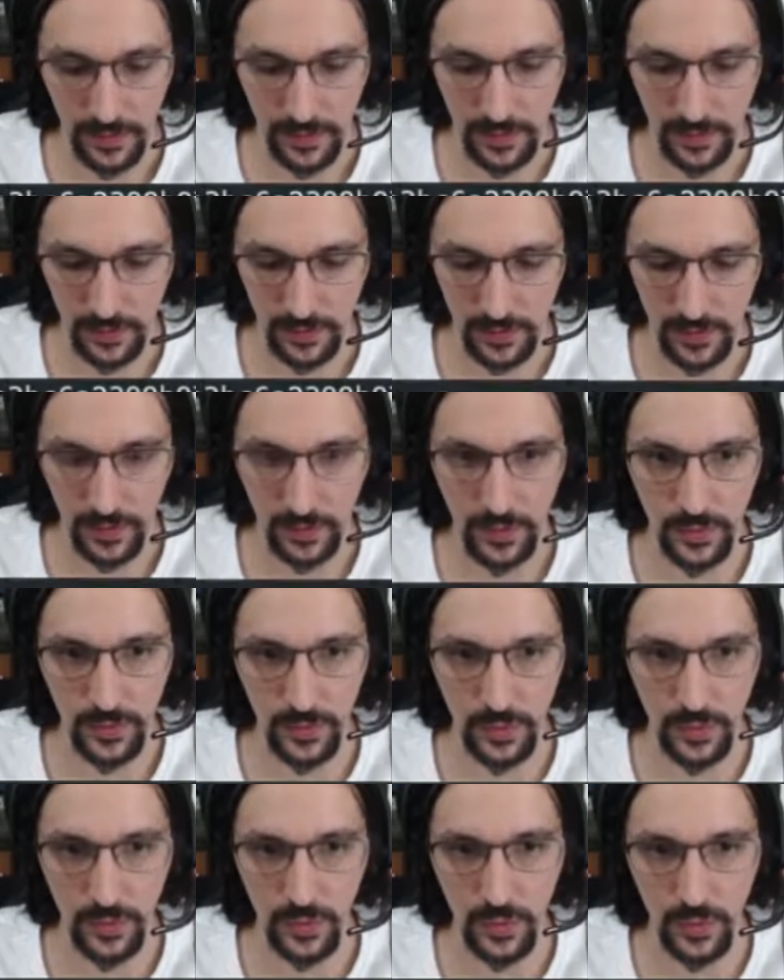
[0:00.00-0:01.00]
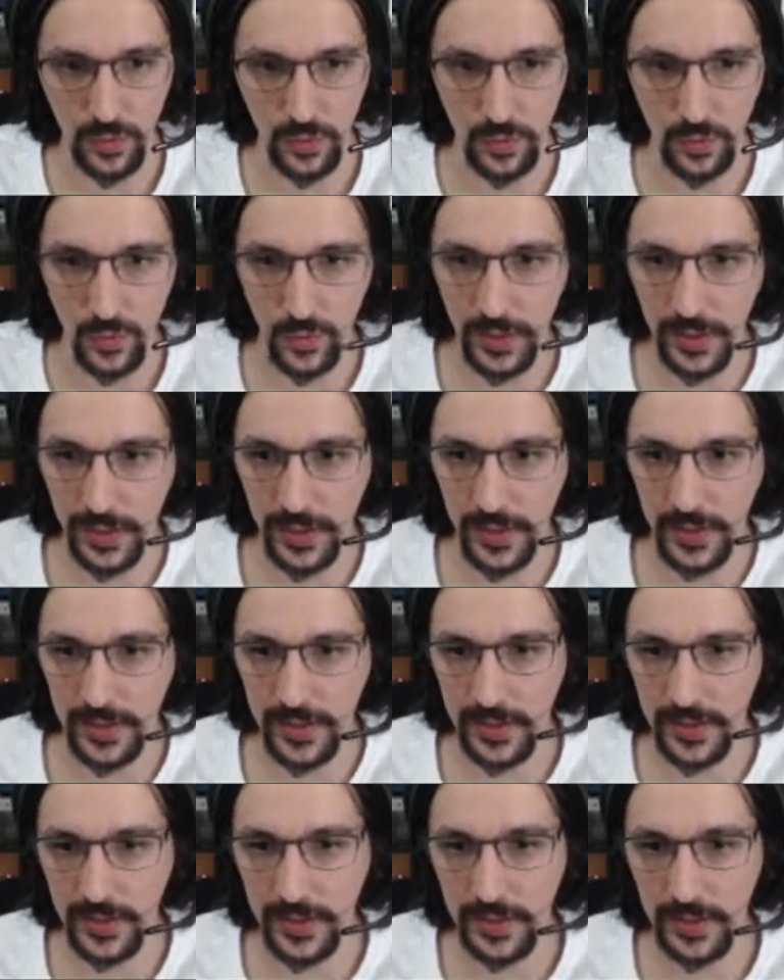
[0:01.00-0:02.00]
So we can
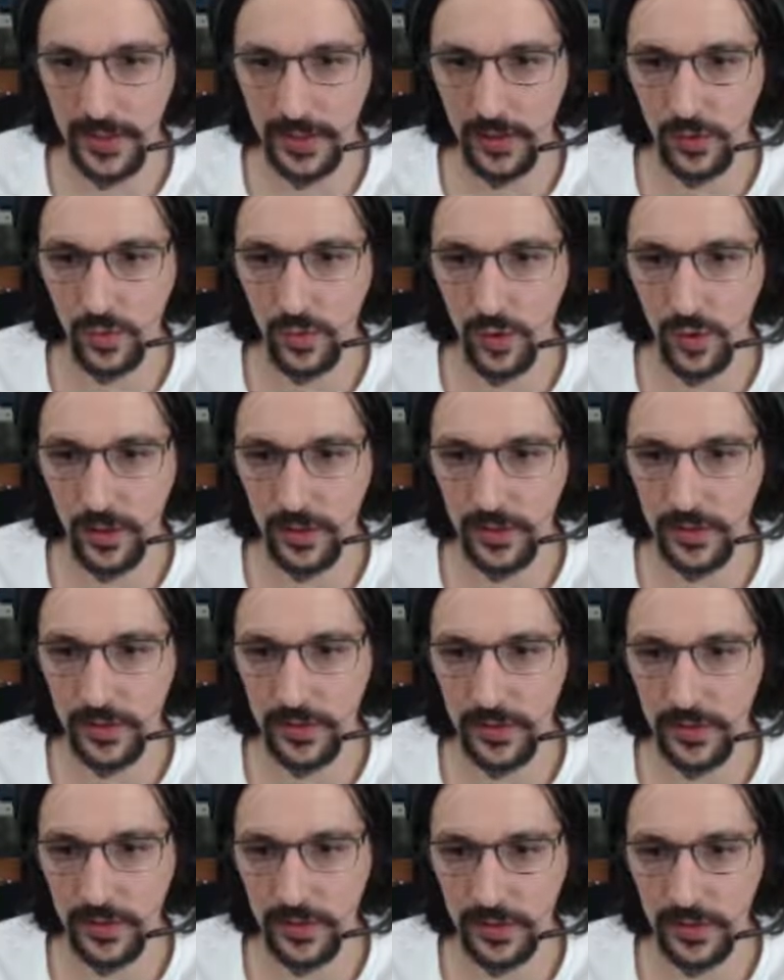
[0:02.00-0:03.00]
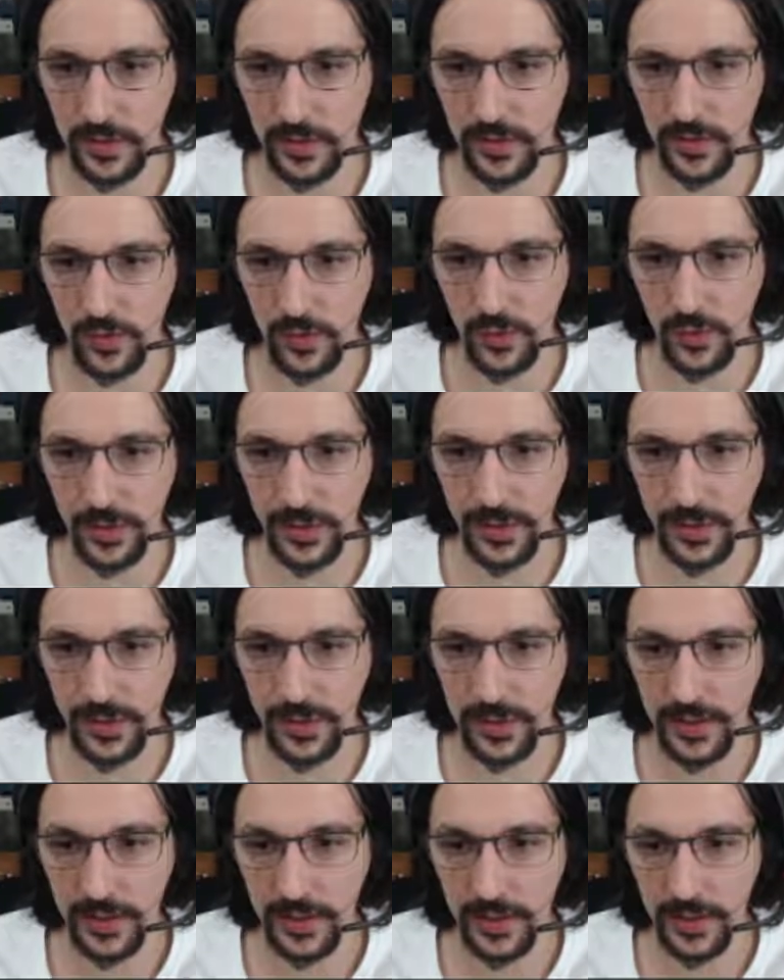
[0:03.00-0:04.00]
see that the wallet is
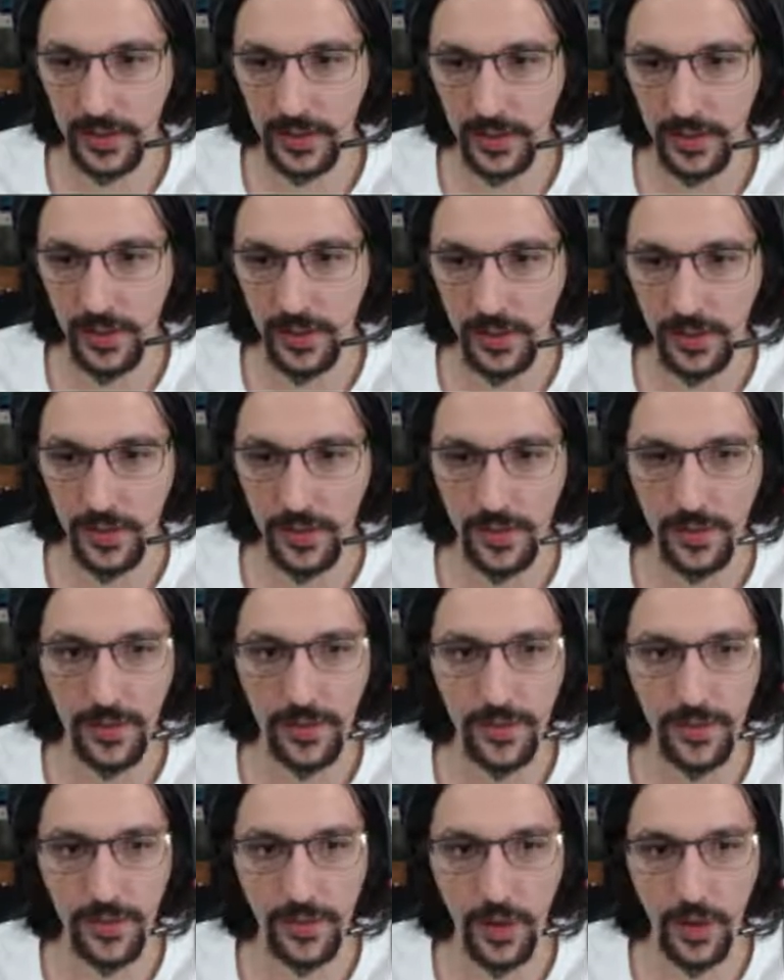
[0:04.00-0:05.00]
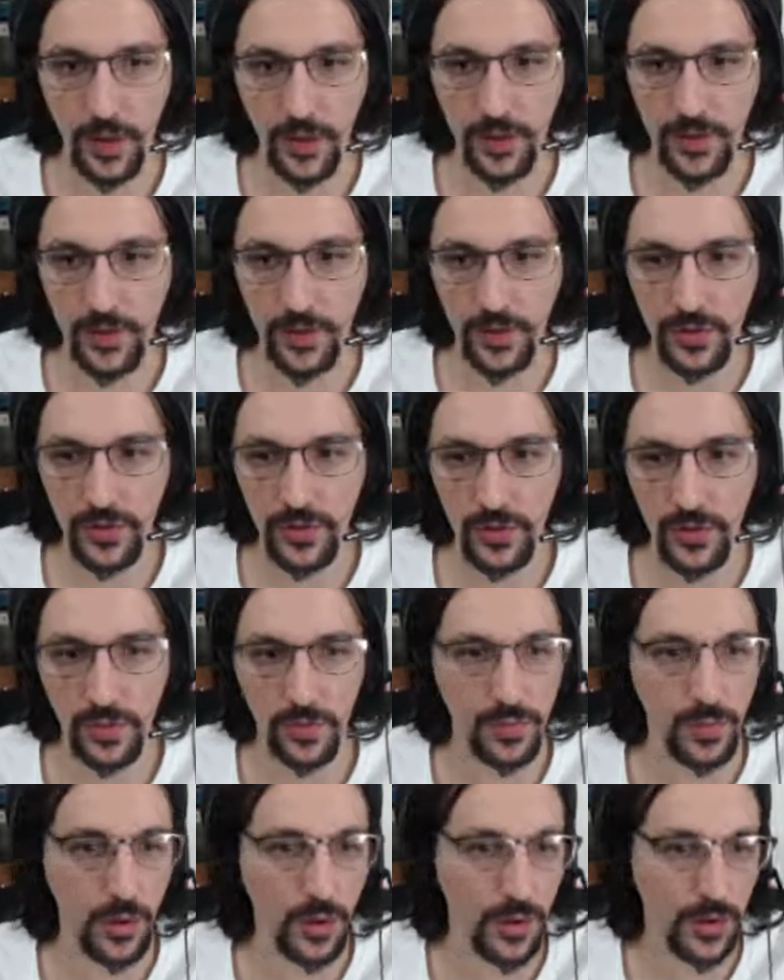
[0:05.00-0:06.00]
voting false
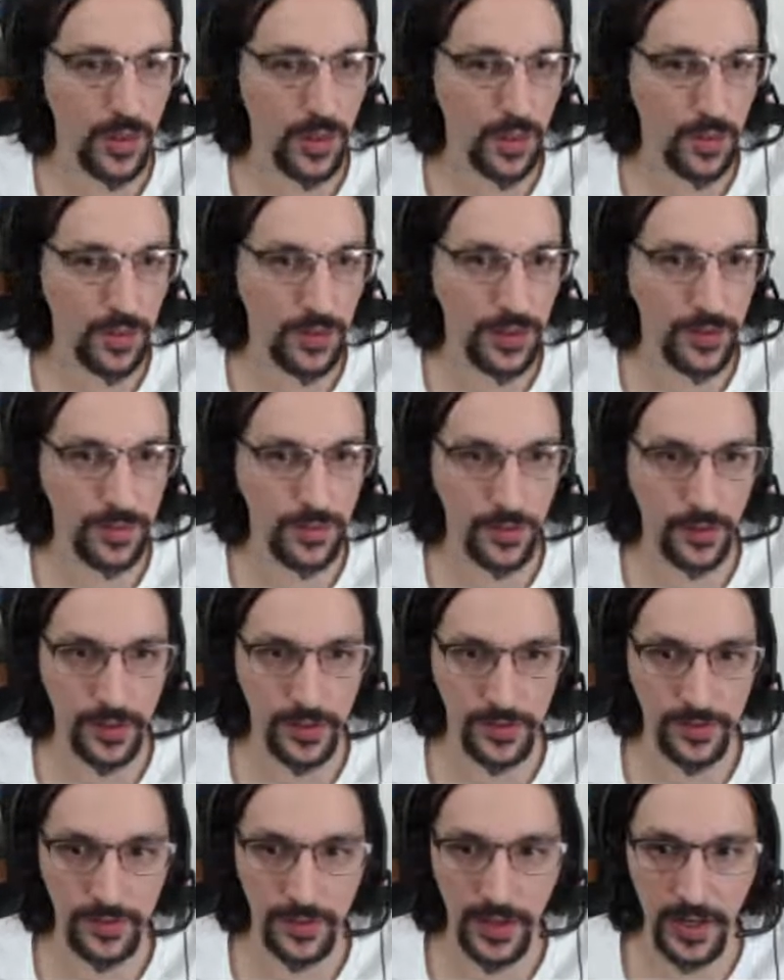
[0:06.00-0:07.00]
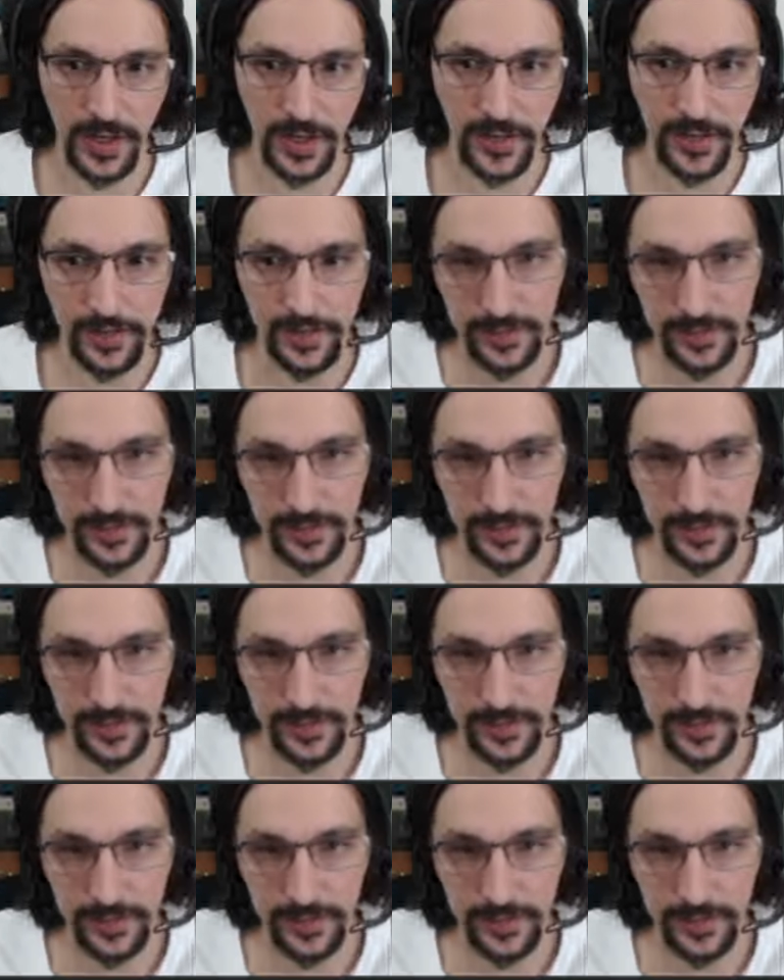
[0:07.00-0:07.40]
on block 345.